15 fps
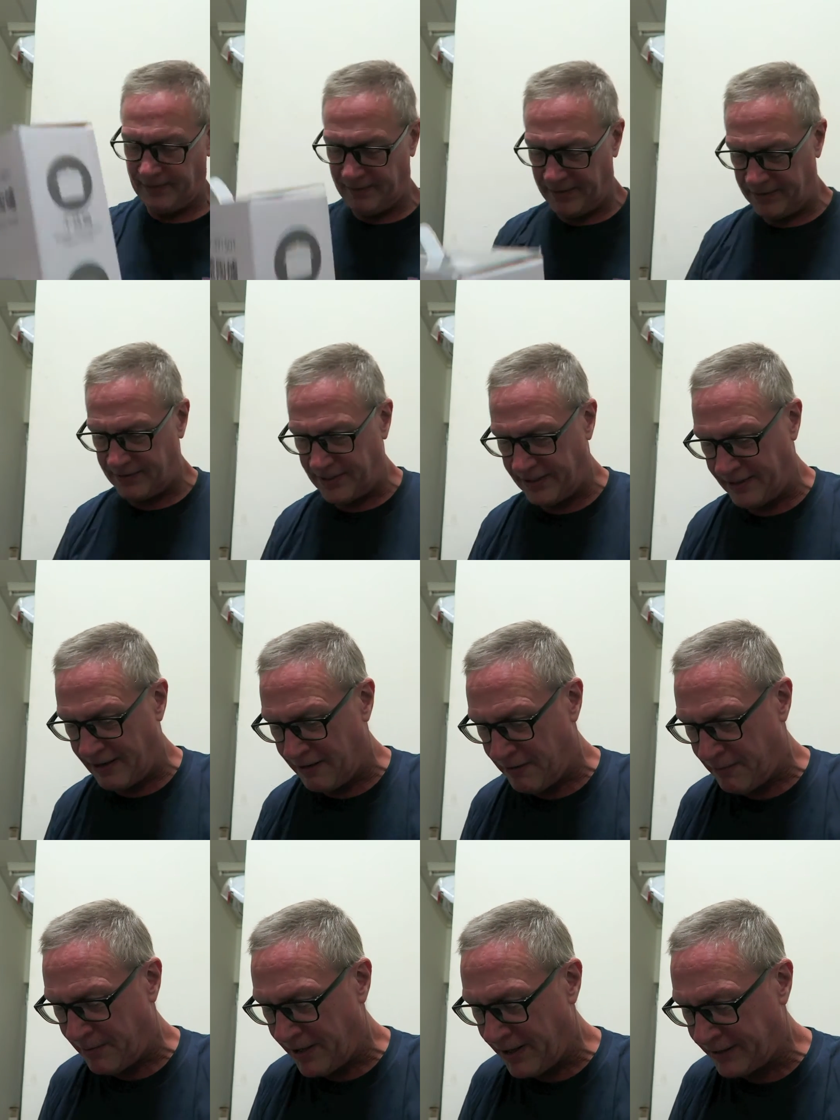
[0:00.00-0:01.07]
Let's take it out of
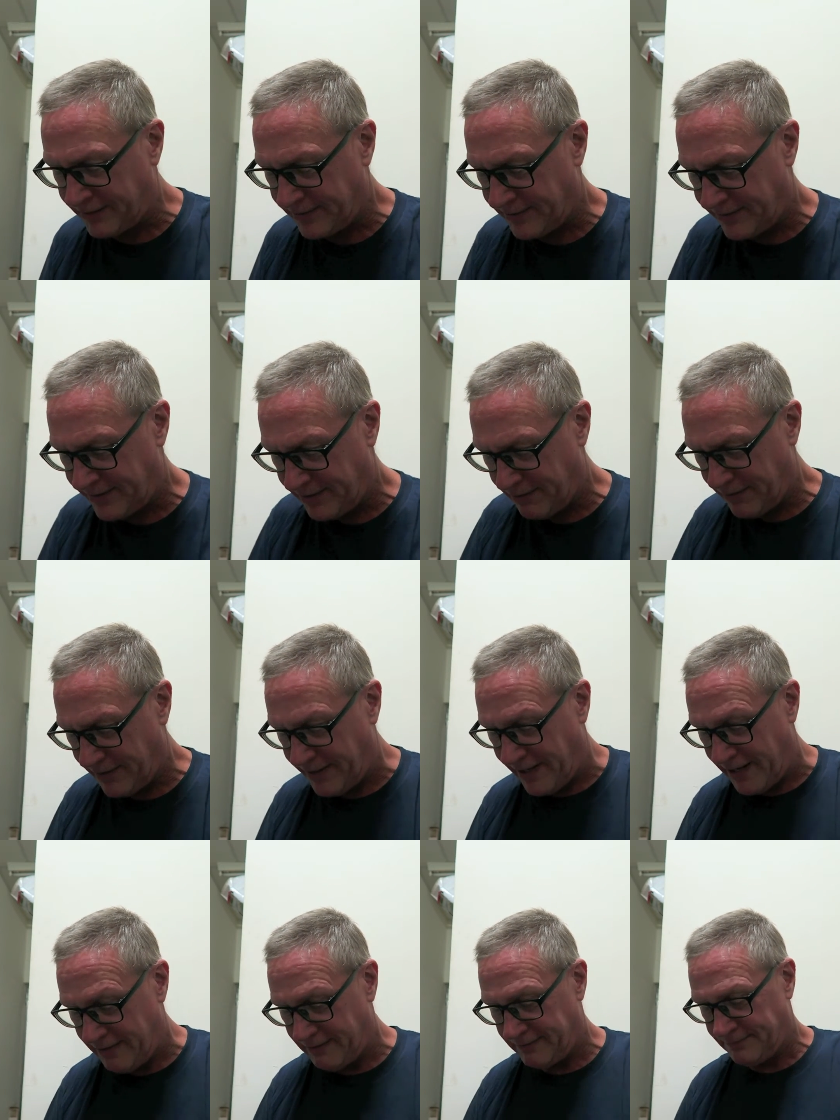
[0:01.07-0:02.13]
the box and see what we
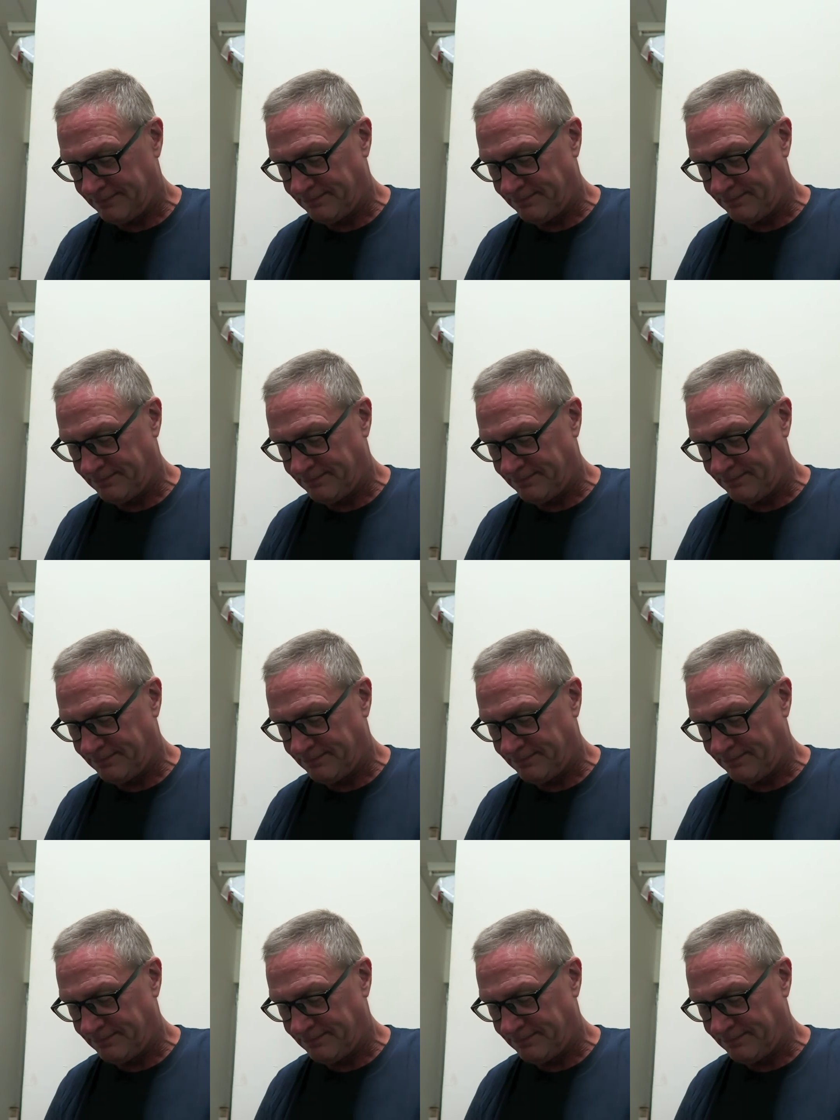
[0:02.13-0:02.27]
get.